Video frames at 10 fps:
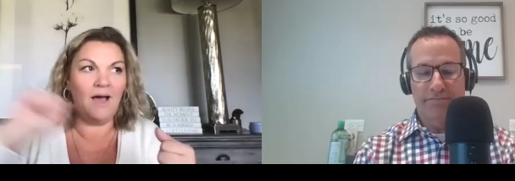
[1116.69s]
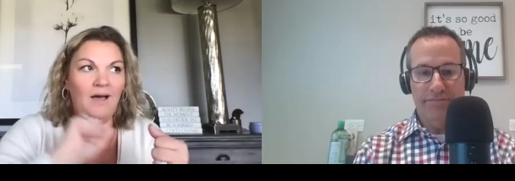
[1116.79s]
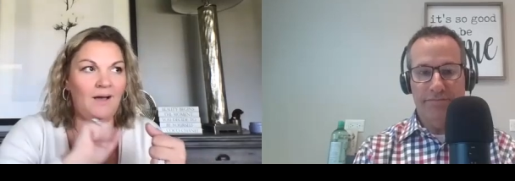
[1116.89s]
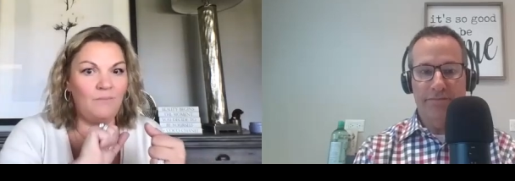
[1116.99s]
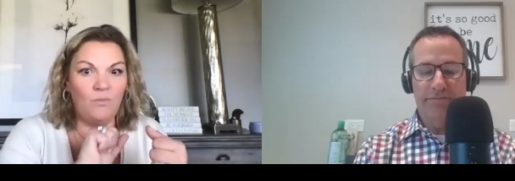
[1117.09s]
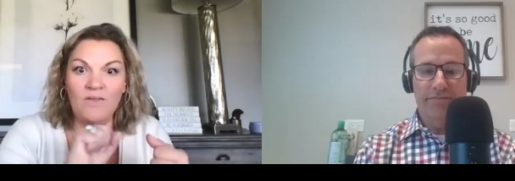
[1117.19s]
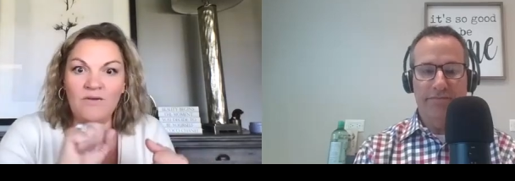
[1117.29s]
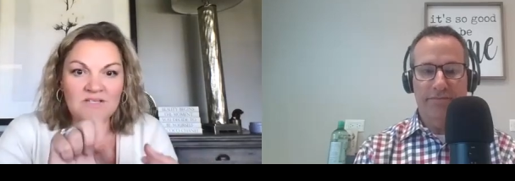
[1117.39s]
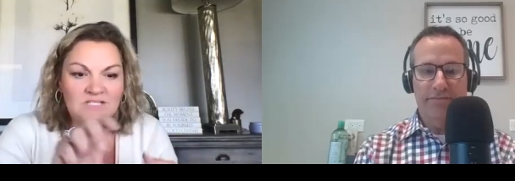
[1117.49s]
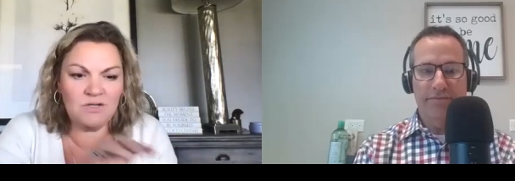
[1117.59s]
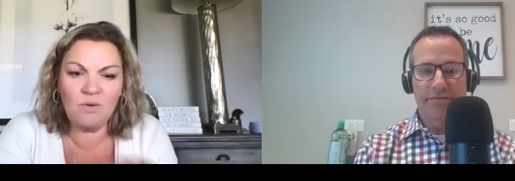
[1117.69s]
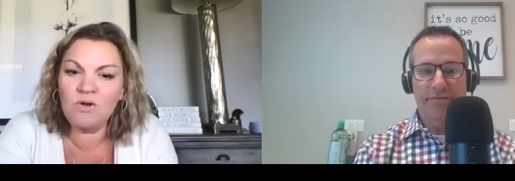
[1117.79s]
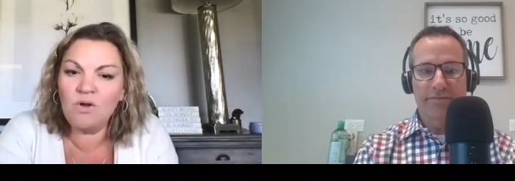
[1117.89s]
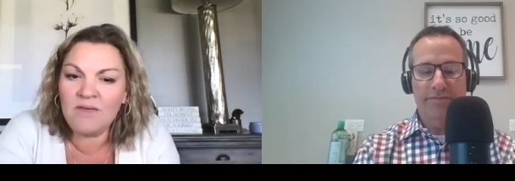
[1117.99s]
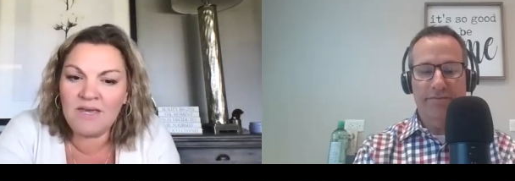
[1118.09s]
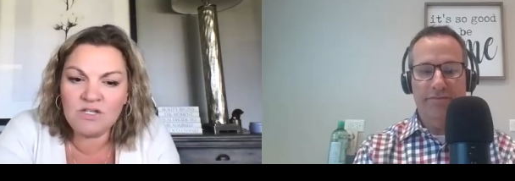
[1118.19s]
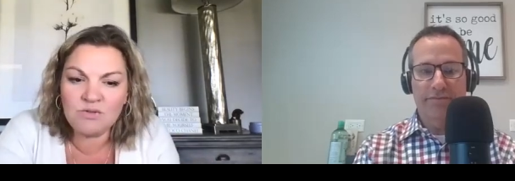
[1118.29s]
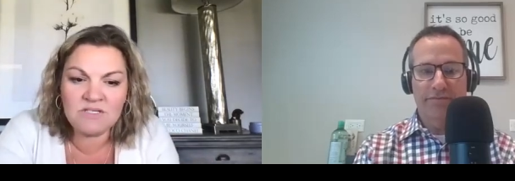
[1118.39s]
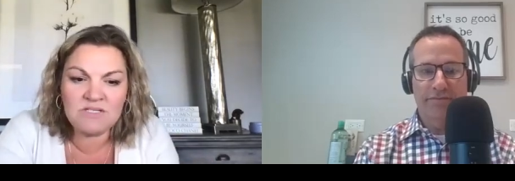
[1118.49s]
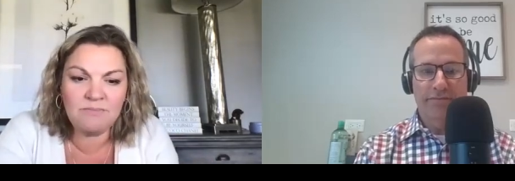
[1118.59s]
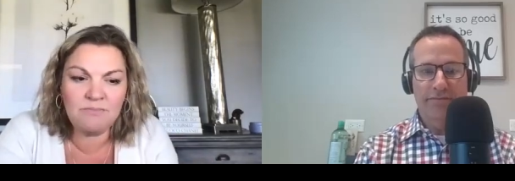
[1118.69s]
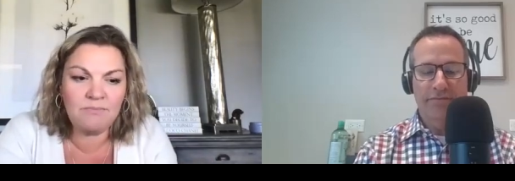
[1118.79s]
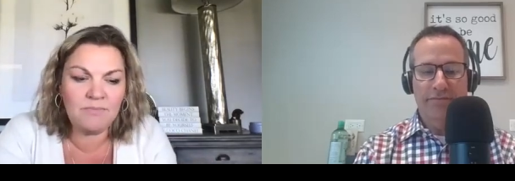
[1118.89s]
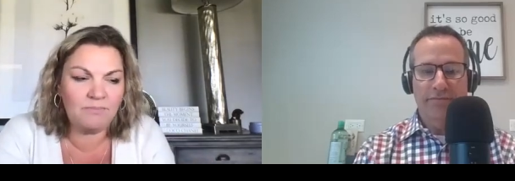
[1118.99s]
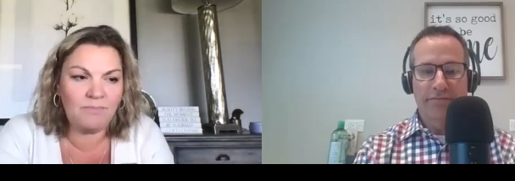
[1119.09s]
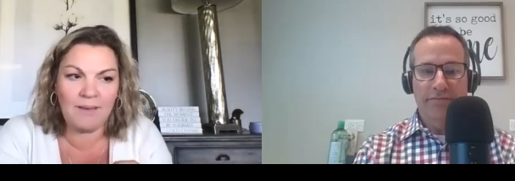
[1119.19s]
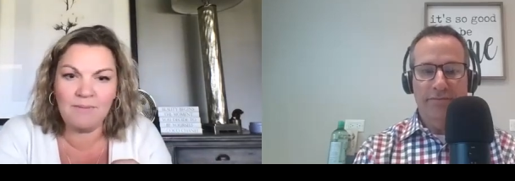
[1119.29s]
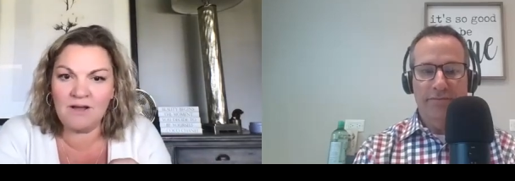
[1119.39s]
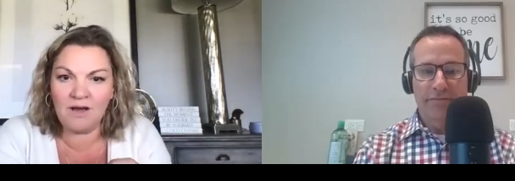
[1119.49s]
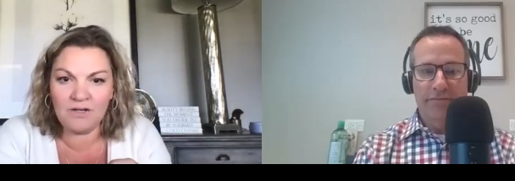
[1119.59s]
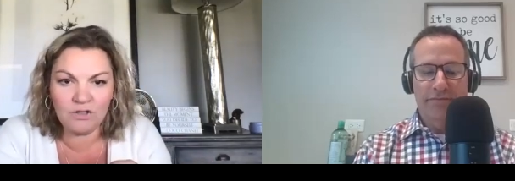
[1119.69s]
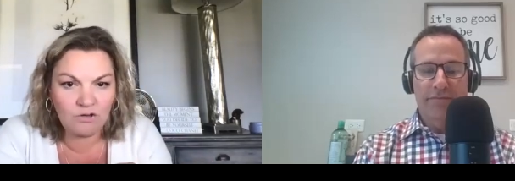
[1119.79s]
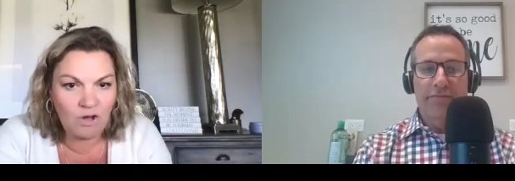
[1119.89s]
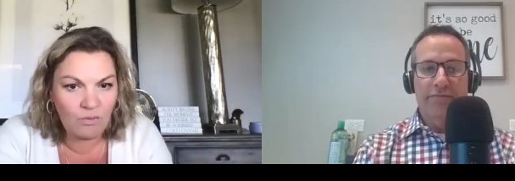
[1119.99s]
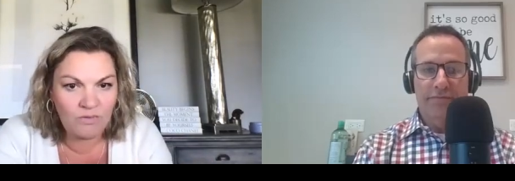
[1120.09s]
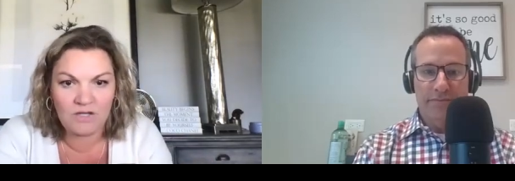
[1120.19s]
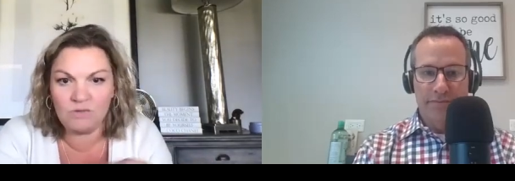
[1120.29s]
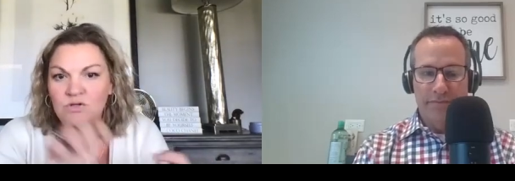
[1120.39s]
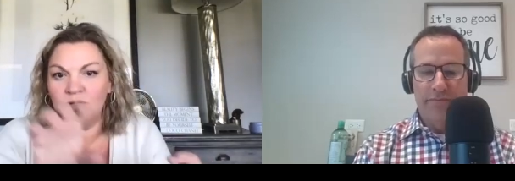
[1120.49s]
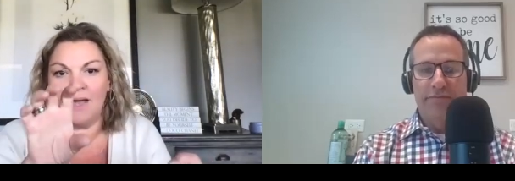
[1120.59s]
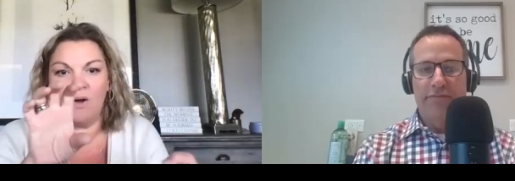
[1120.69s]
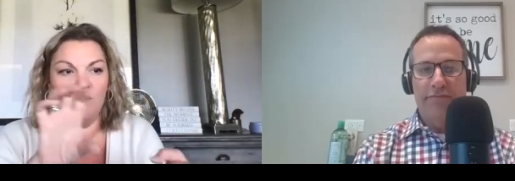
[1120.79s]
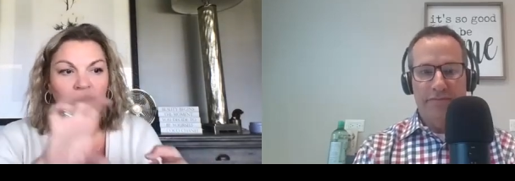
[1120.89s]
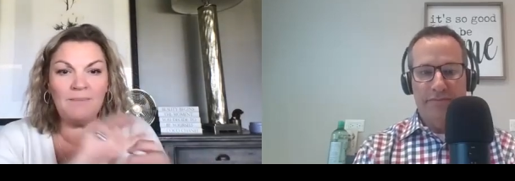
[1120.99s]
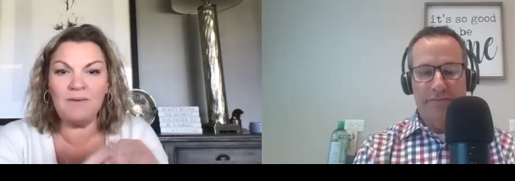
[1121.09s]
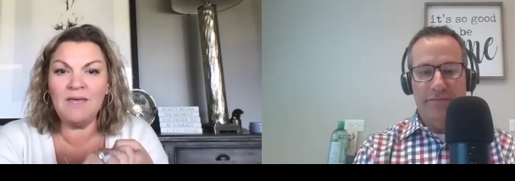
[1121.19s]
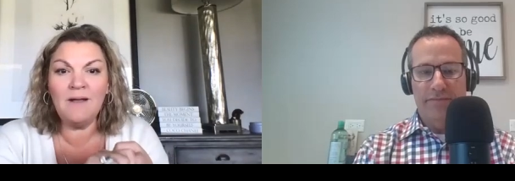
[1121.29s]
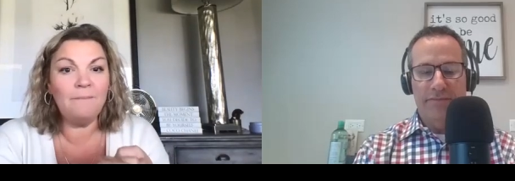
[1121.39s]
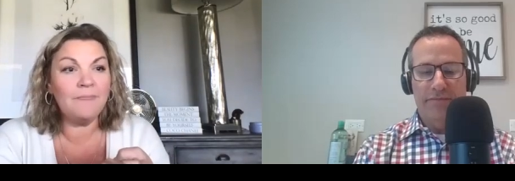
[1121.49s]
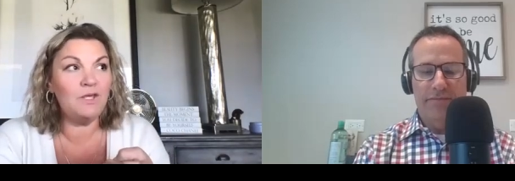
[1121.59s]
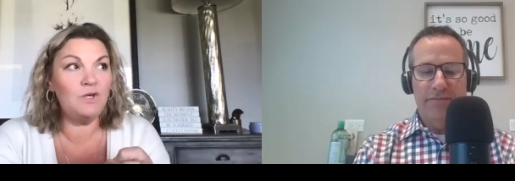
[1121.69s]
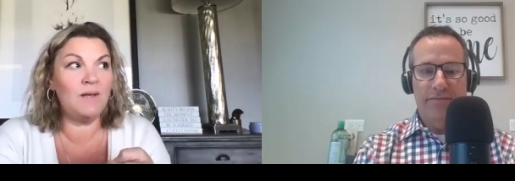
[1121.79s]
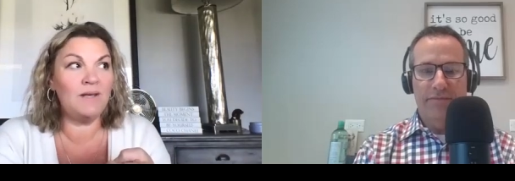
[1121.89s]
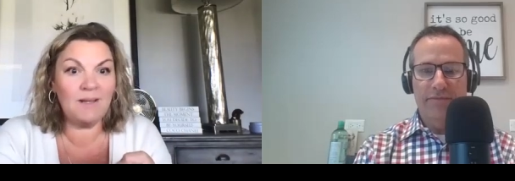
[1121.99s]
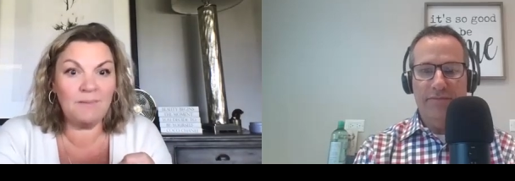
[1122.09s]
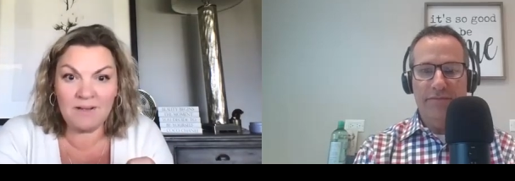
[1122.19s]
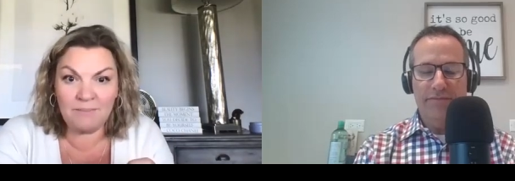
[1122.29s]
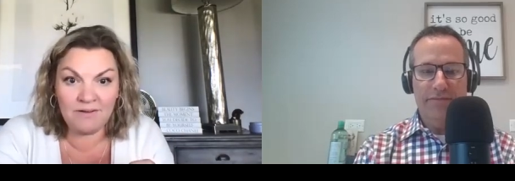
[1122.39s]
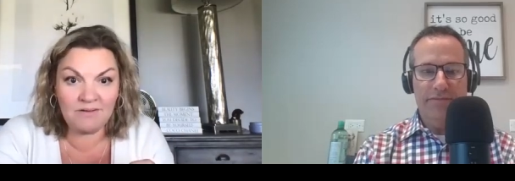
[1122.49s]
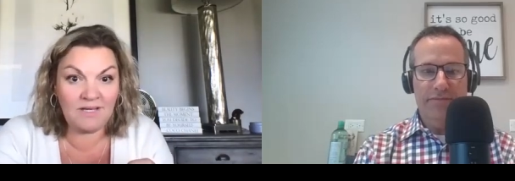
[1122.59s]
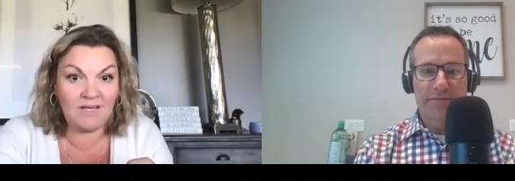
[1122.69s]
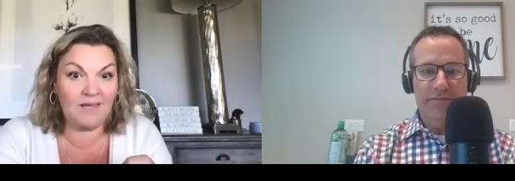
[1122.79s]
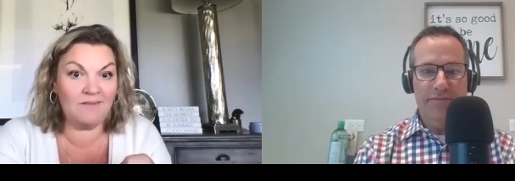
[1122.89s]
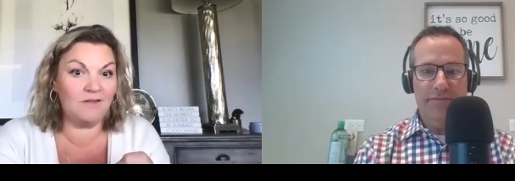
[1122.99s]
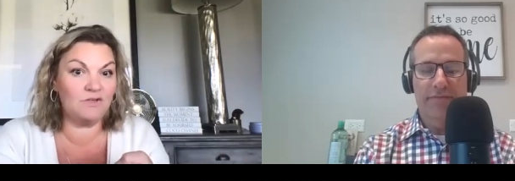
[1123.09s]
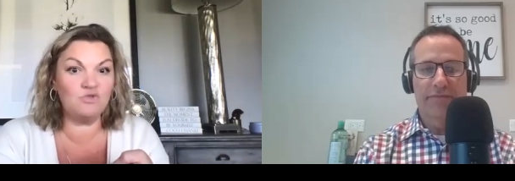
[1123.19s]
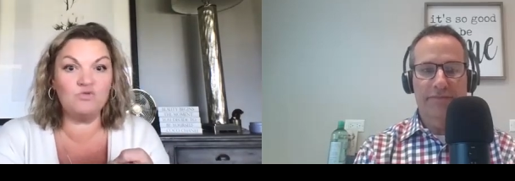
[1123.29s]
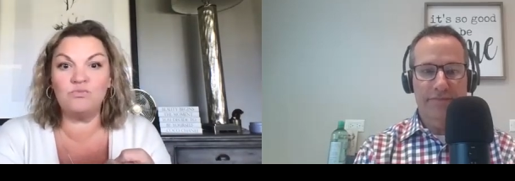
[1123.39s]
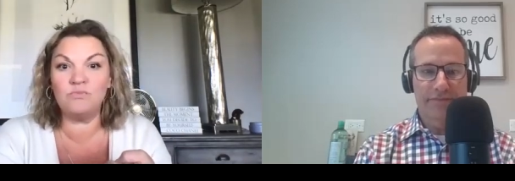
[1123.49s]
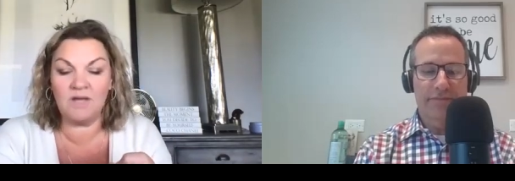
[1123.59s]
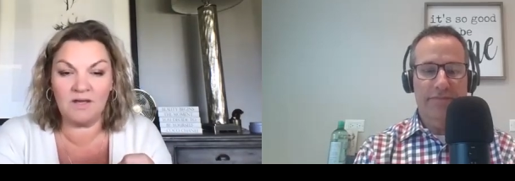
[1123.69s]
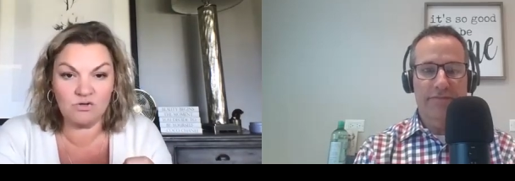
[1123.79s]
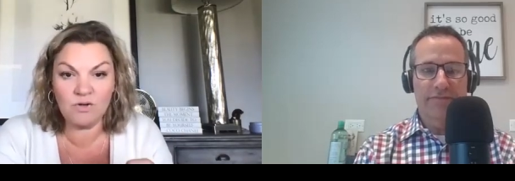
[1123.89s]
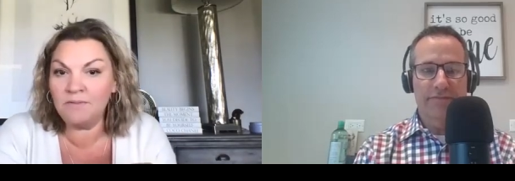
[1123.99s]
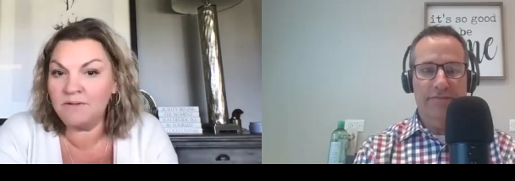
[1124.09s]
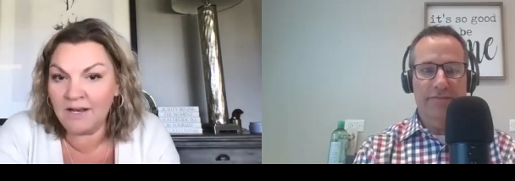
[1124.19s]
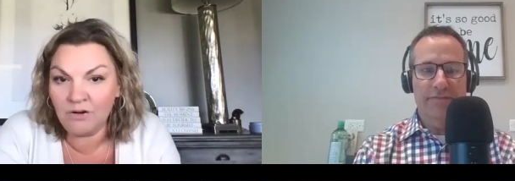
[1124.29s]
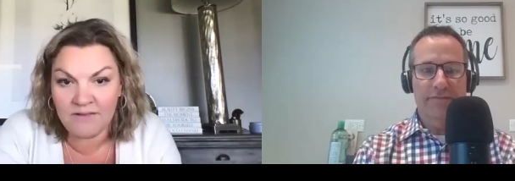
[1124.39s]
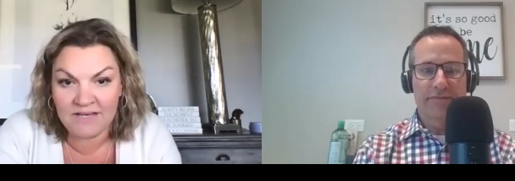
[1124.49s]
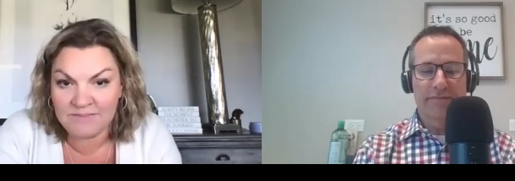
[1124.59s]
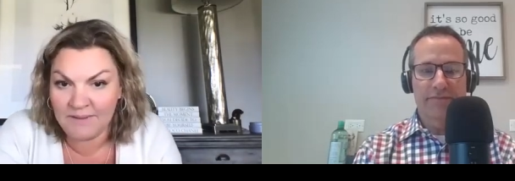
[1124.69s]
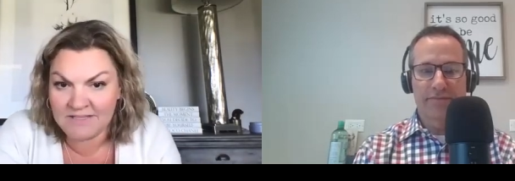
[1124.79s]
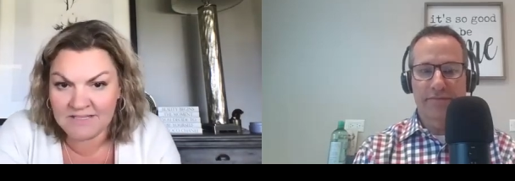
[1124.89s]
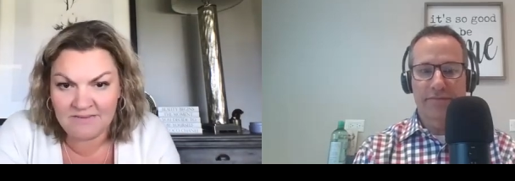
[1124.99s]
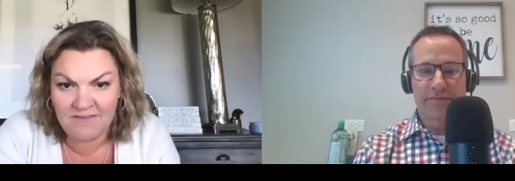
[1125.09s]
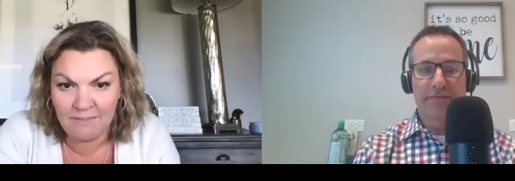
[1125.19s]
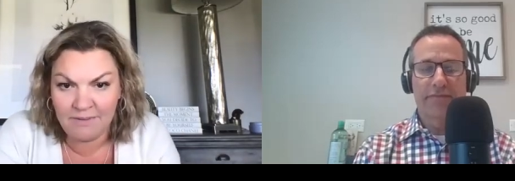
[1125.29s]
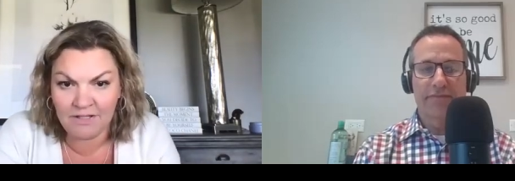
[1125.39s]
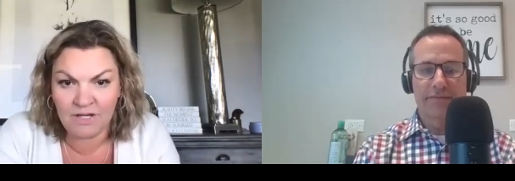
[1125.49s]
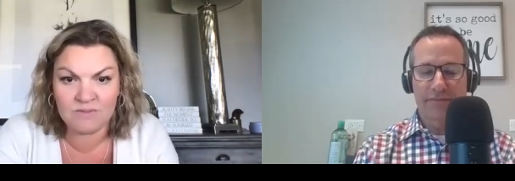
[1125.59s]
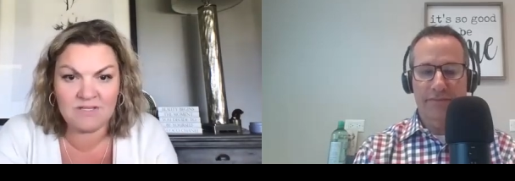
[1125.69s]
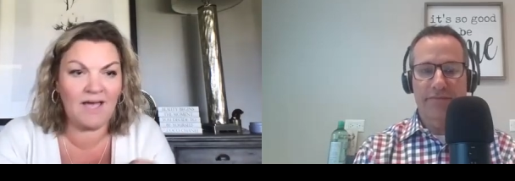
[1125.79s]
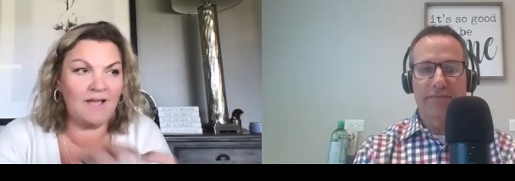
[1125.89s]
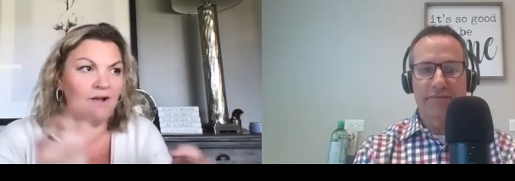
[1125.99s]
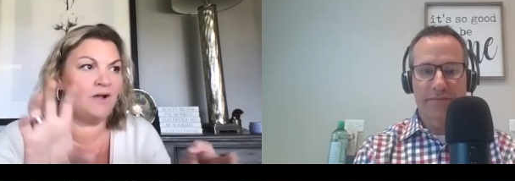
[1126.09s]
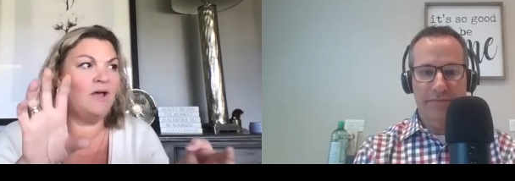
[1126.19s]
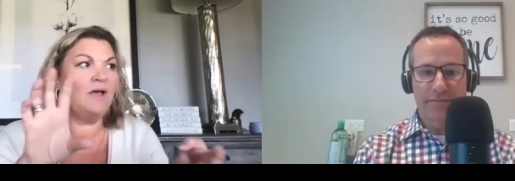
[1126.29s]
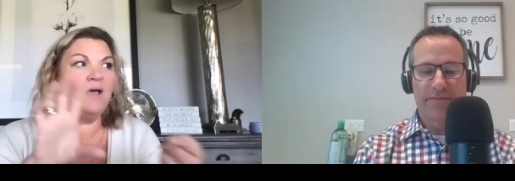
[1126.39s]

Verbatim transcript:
Speaker 1: uh, whether it's you don't know the interest payment on your loan that you took out maybe you ended up in a building and the tr- the triple net or the expenses of that building was higher